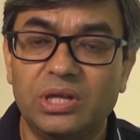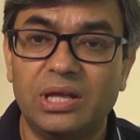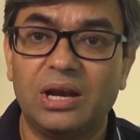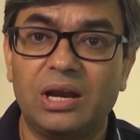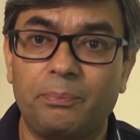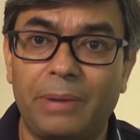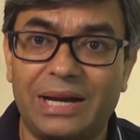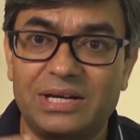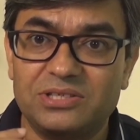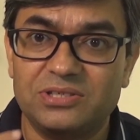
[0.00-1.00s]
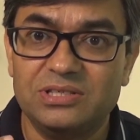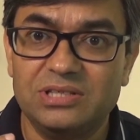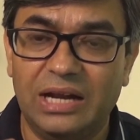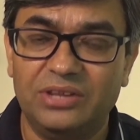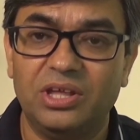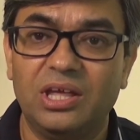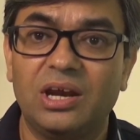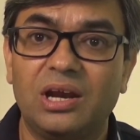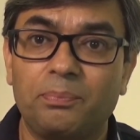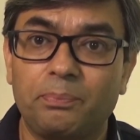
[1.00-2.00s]
there are practices, and
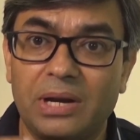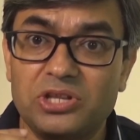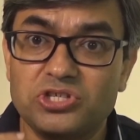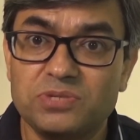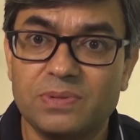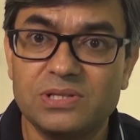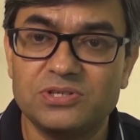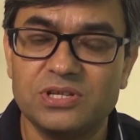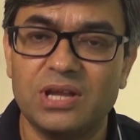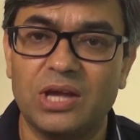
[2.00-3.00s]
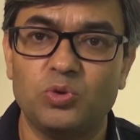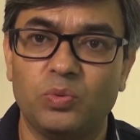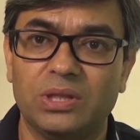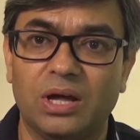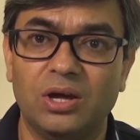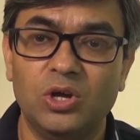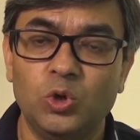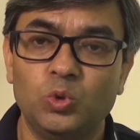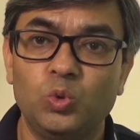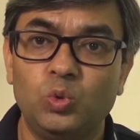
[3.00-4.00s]
there are principles in Ayurveda
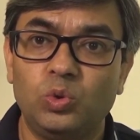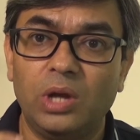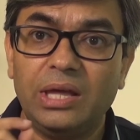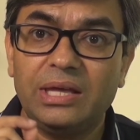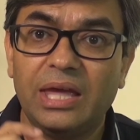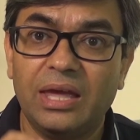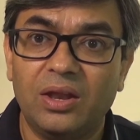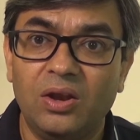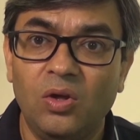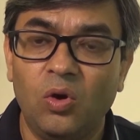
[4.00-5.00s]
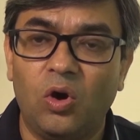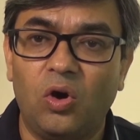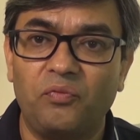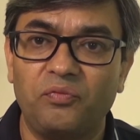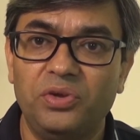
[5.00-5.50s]
to take care of